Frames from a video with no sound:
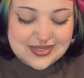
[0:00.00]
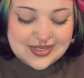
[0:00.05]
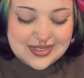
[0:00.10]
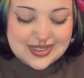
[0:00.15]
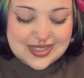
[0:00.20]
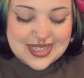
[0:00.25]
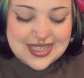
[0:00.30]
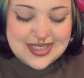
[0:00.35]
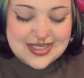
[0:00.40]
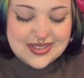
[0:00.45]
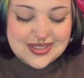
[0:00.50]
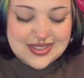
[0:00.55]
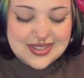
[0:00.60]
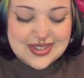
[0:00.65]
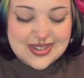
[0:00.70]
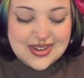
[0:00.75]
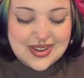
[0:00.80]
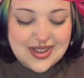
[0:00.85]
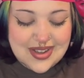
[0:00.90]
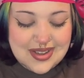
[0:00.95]
These are
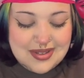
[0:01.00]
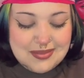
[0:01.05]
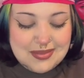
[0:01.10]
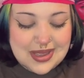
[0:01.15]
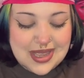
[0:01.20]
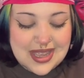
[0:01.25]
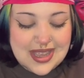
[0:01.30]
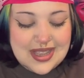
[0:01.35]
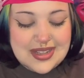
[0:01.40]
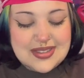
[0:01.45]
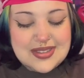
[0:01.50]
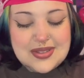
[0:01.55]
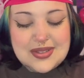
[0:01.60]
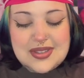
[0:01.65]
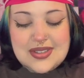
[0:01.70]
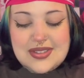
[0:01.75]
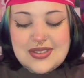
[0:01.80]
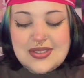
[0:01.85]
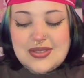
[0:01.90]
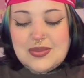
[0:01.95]
not bad. So
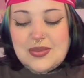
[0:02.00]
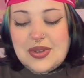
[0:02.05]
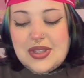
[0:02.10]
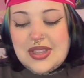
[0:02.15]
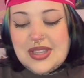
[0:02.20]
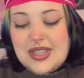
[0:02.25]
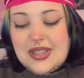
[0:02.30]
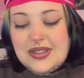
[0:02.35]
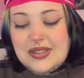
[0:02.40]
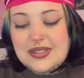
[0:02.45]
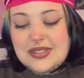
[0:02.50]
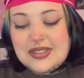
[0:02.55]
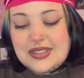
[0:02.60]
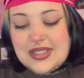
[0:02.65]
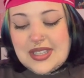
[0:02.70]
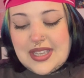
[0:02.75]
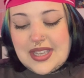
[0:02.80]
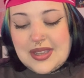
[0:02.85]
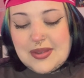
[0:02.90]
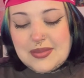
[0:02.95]
this is what they look
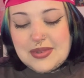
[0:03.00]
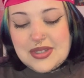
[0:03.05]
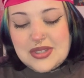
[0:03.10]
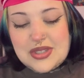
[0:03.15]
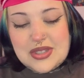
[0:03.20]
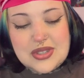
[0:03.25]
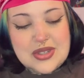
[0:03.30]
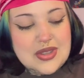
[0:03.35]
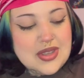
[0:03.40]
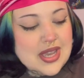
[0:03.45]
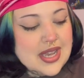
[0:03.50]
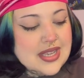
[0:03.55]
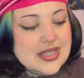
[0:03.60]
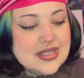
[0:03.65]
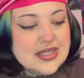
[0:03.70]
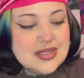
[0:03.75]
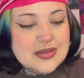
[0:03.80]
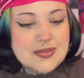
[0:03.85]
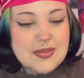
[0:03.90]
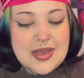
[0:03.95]
like. I'm gonna show you
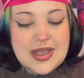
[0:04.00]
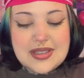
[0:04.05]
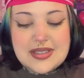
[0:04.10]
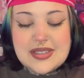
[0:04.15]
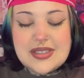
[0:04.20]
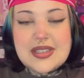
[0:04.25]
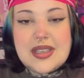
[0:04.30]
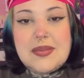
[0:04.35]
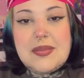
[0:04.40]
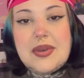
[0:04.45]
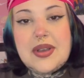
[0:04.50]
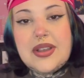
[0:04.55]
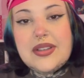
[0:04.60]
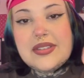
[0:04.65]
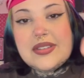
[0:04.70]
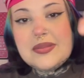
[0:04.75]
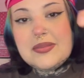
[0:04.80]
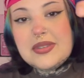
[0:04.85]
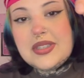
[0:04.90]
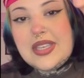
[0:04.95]
guys as best as I
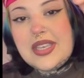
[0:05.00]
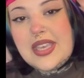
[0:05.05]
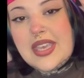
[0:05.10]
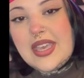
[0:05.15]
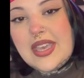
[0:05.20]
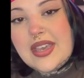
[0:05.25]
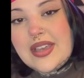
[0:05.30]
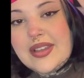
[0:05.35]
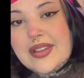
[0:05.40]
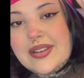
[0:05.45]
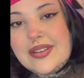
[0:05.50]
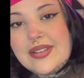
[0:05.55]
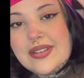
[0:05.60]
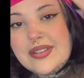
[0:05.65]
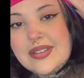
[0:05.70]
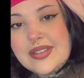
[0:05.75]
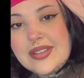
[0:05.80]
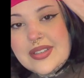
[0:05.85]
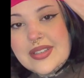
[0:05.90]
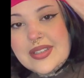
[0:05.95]
possibly can.
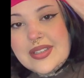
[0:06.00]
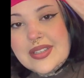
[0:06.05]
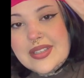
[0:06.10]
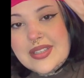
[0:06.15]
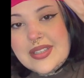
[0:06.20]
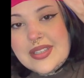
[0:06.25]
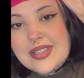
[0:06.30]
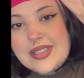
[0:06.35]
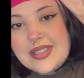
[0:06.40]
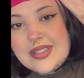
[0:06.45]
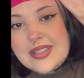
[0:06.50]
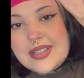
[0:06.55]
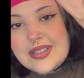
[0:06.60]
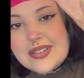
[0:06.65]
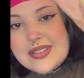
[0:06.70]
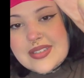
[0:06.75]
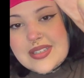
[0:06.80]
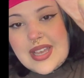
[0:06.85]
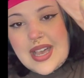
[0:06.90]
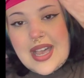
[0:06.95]

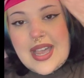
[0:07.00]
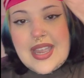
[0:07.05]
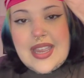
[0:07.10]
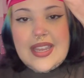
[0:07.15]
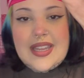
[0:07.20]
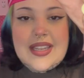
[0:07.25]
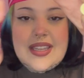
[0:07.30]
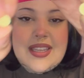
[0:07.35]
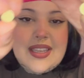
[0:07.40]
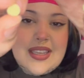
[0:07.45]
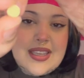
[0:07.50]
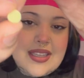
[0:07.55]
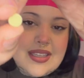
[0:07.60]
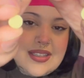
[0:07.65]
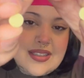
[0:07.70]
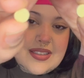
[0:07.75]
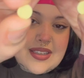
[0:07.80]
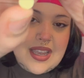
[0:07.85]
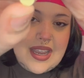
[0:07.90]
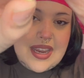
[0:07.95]
They're tiny,
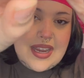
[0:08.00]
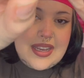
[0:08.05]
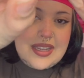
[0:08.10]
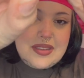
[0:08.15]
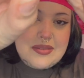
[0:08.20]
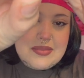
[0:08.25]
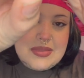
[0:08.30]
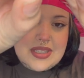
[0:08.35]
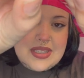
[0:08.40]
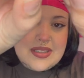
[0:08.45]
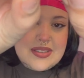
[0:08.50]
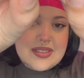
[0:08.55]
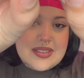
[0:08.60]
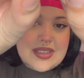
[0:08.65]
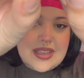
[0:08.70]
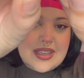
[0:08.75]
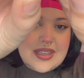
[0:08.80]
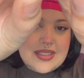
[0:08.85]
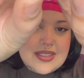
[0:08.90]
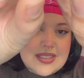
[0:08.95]
tiny mint
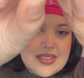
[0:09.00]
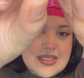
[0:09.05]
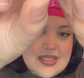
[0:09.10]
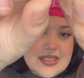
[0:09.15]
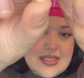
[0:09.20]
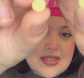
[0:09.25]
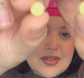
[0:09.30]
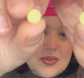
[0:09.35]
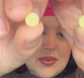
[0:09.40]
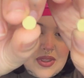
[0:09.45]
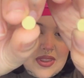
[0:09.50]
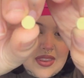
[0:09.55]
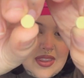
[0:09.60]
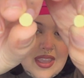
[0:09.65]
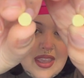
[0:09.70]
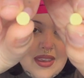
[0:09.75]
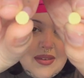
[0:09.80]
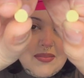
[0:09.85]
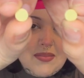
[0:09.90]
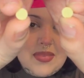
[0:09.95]
sizes with
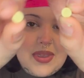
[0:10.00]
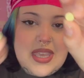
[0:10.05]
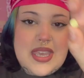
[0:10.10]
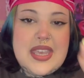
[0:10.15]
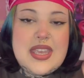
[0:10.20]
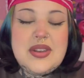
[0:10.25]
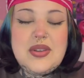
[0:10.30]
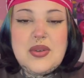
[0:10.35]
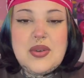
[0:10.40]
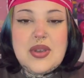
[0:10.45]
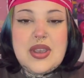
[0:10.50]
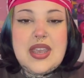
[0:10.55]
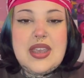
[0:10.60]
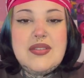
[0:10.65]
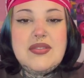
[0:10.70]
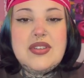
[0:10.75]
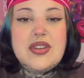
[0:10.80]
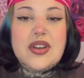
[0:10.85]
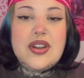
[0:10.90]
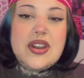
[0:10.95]
a B
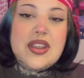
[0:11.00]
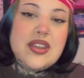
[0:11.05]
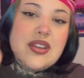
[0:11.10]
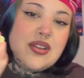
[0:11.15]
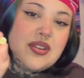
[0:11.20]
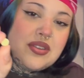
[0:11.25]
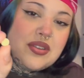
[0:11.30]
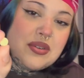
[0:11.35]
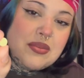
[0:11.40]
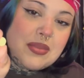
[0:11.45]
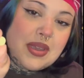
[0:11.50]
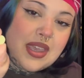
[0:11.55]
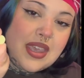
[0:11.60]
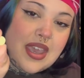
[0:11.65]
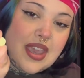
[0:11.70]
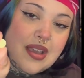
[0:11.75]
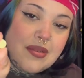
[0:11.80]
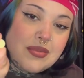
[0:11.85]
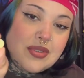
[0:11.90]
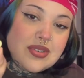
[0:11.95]
engraved on it. Although my
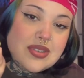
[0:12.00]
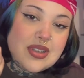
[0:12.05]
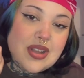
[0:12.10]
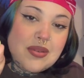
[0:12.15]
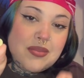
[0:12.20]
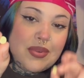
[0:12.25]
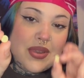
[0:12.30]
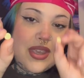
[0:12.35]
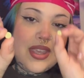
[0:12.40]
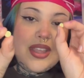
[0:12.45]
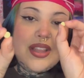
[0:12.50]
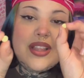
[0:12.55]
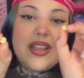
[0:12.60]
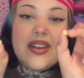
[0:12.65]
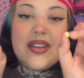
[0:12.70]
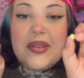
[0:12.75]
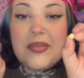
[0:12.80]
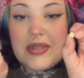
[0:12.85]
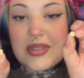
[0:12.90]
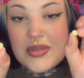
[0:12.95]
camera's not picking
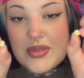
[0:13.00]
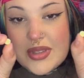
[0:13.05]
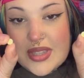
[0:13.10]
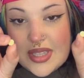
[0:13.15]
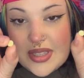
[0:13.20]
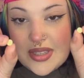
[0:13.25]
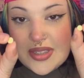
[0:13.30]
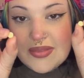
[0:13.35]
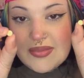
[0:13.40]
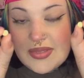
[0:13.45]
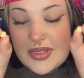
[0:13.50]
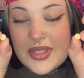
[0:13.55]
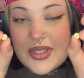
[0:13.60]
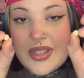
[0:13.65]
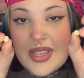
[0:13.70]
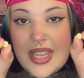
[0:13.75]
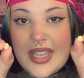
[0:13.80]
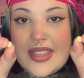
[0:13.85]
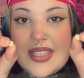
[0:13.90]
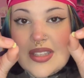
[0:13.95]
that up. That's what they
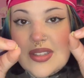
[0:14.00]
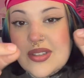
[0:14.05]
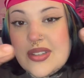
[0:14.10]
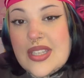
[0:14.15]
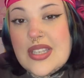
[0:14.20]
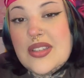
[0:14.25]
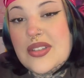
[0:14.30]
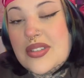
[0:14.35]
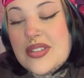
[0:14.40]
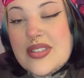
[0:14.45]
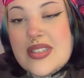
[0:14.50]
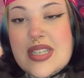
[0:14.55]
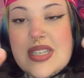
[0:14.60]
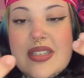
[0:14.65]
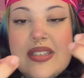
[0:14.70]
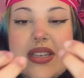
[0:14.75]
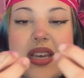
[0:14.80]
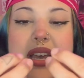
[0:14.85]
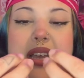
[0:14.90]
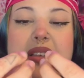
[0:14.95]
look like. They look like little
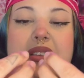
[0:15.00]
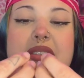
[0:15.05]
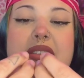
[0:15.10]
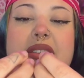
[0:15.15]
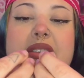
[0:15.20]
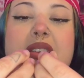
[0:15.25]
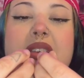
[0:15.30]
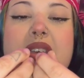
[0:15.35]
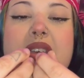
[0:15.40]
Tic Tacs.